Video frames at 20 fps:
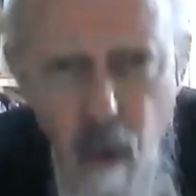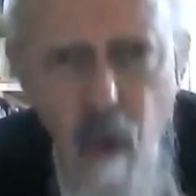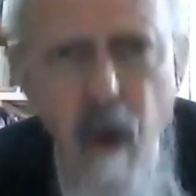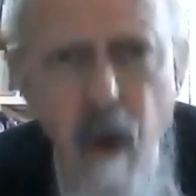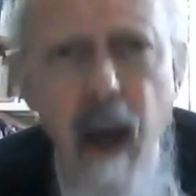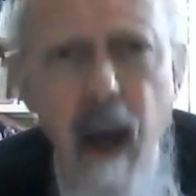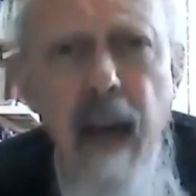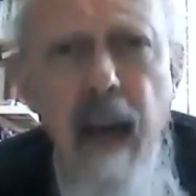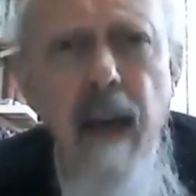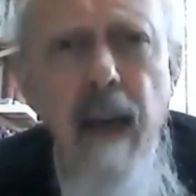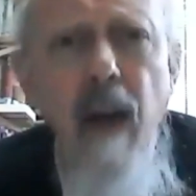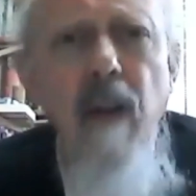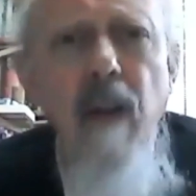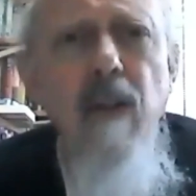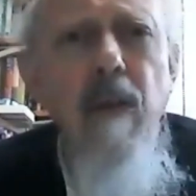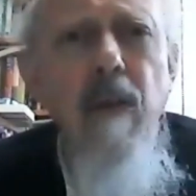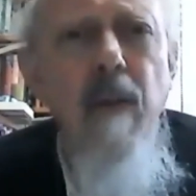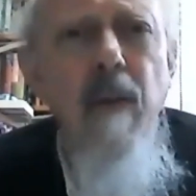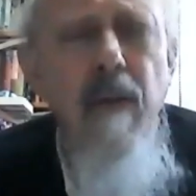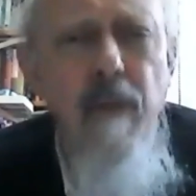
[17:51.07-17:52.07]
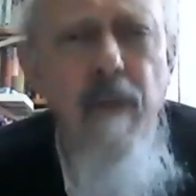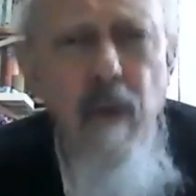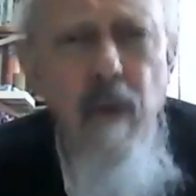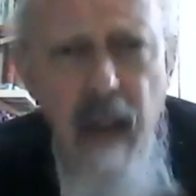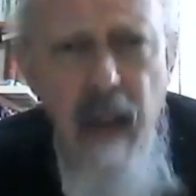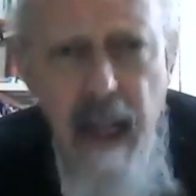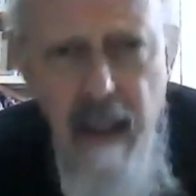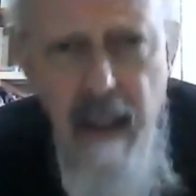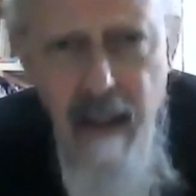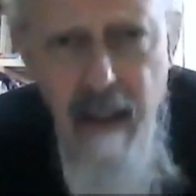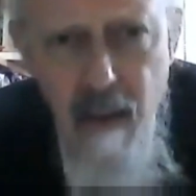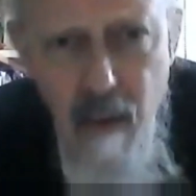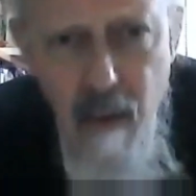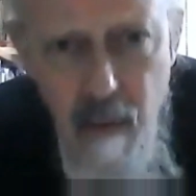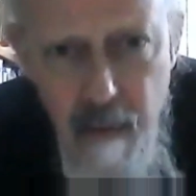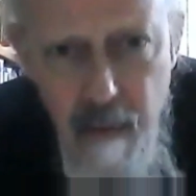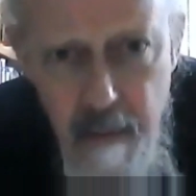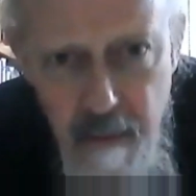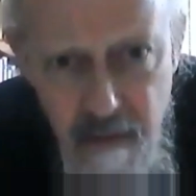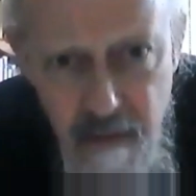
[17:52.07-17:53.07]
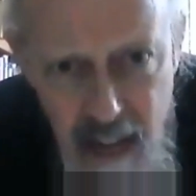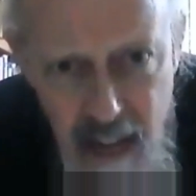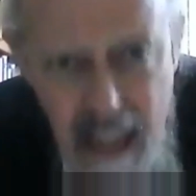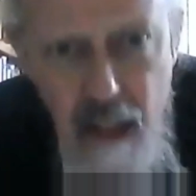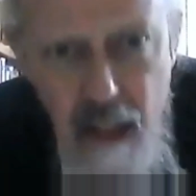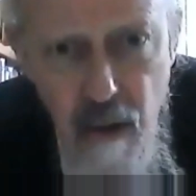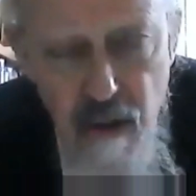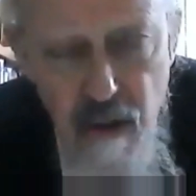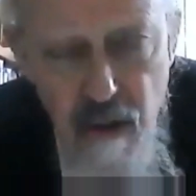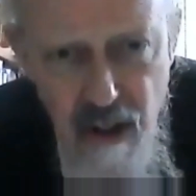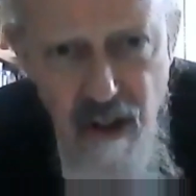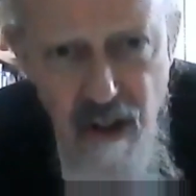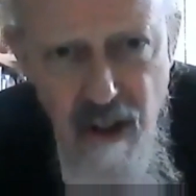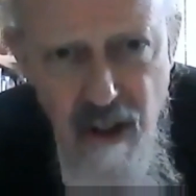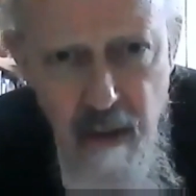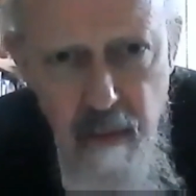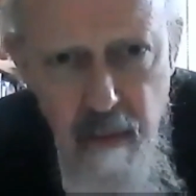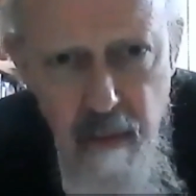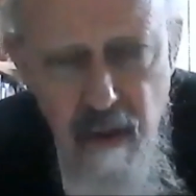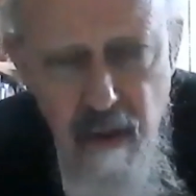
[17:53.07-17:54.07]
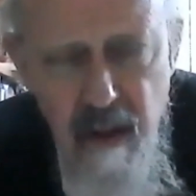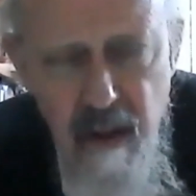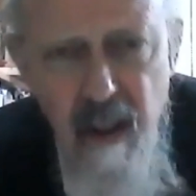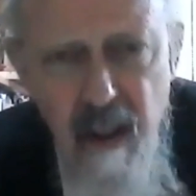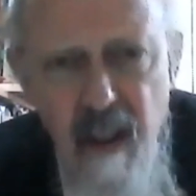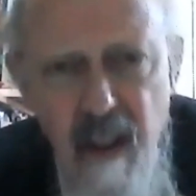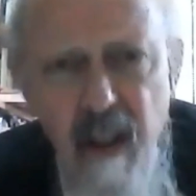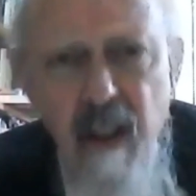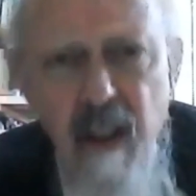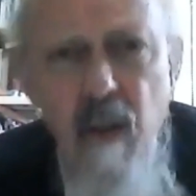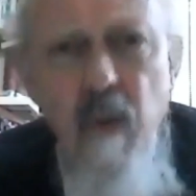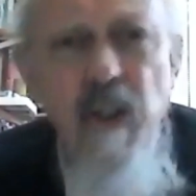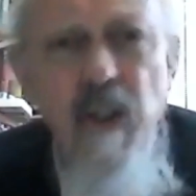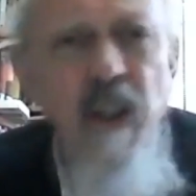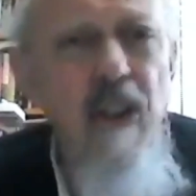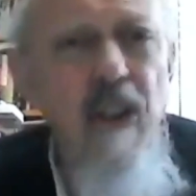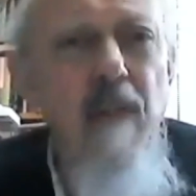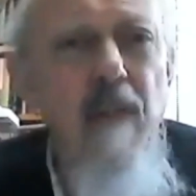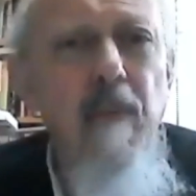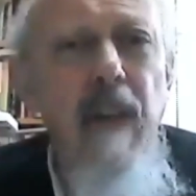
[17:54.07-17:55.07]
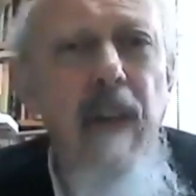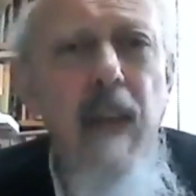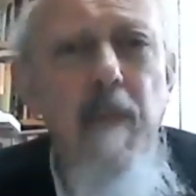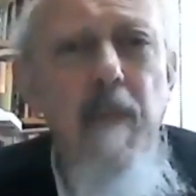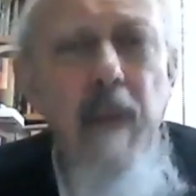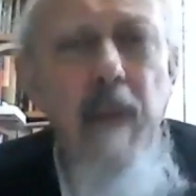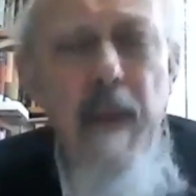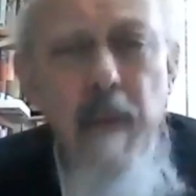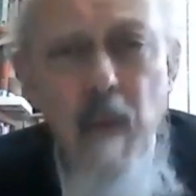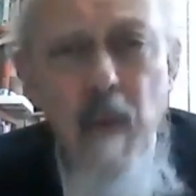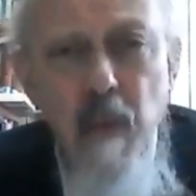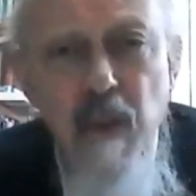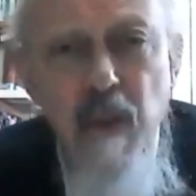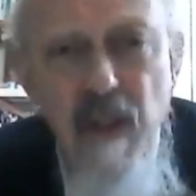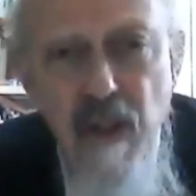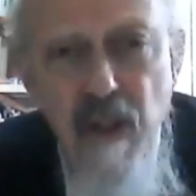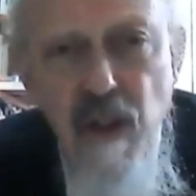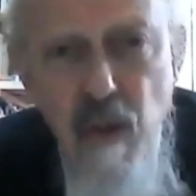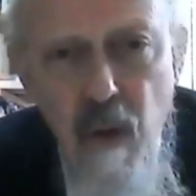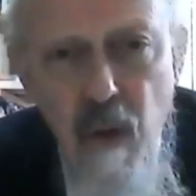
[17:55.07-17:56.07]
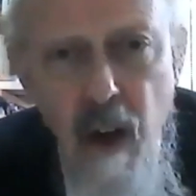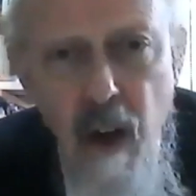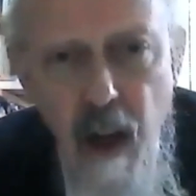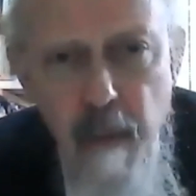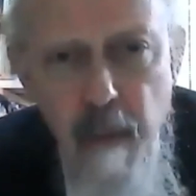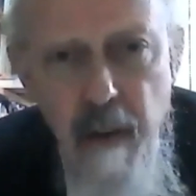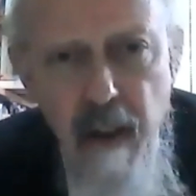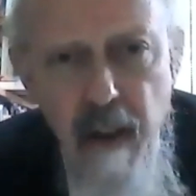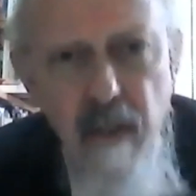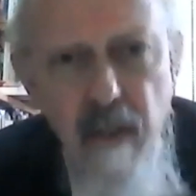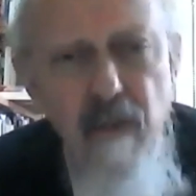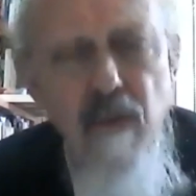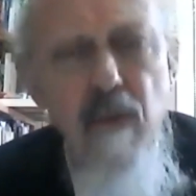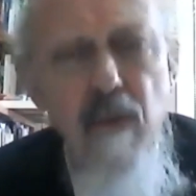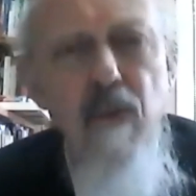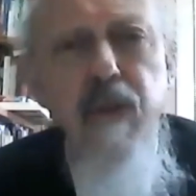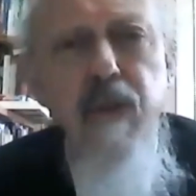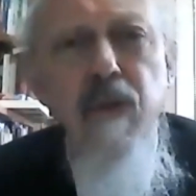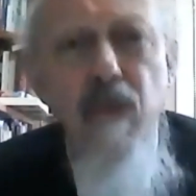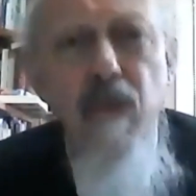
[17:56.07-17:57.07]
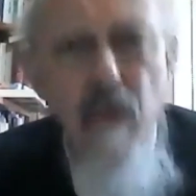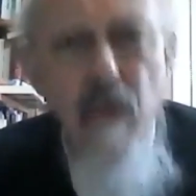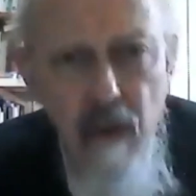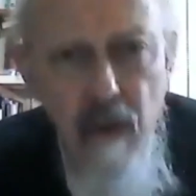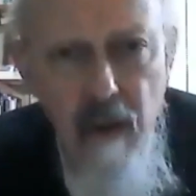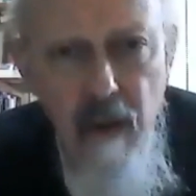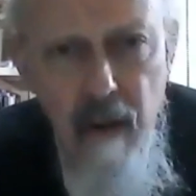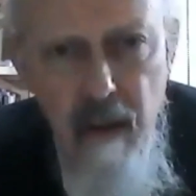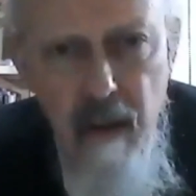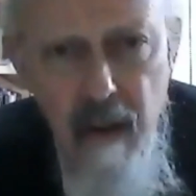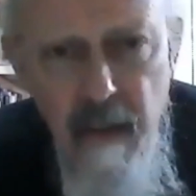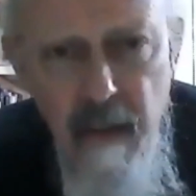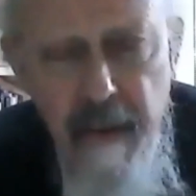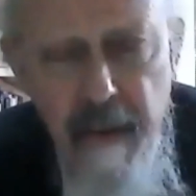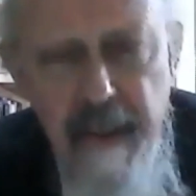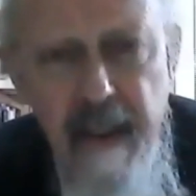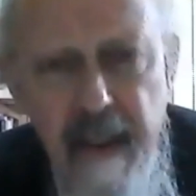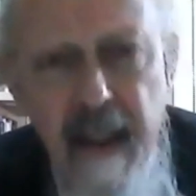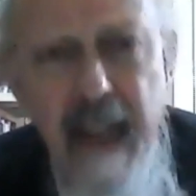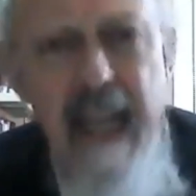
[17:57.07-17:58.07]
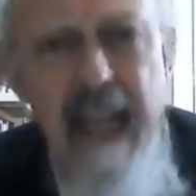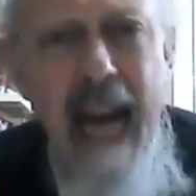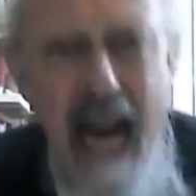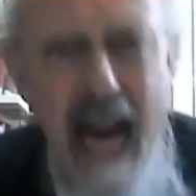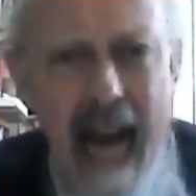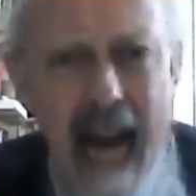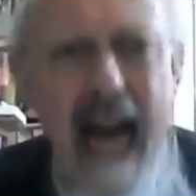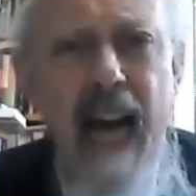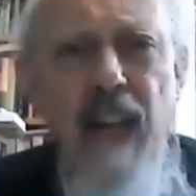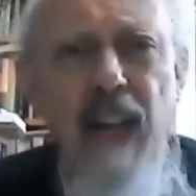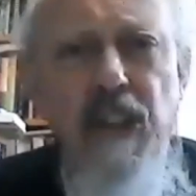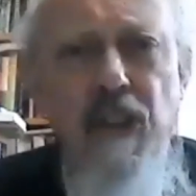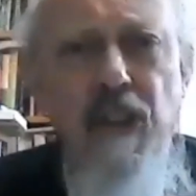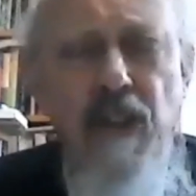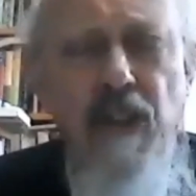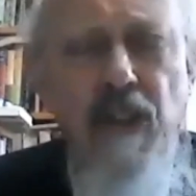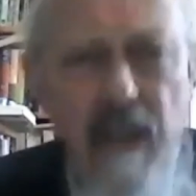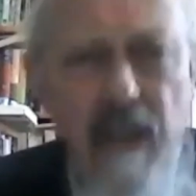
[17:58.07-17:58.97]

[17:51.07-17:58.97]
if you like, value systems, which I think many people would describe as cruel and harsh